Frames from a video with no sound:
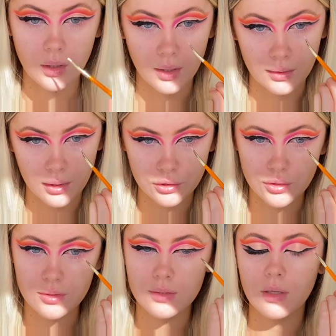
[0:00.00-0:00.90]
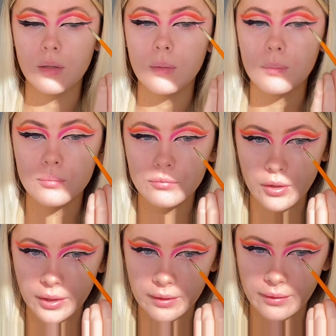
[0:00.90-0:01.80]
and then just
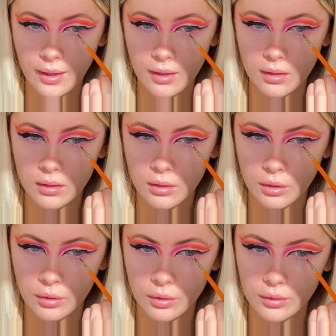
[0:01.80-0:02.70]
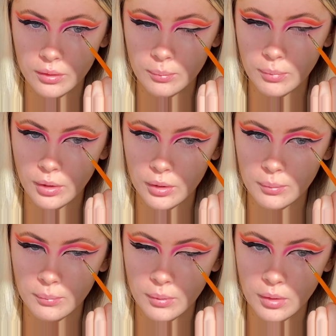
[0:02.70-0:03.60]
running that along the
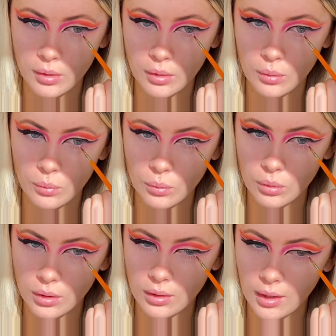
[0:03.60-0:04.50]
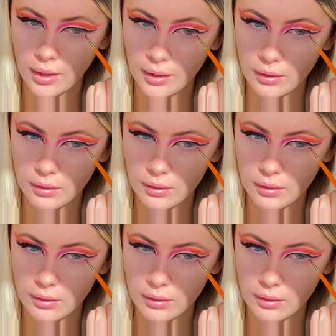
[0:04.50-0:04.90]
bottom waterline.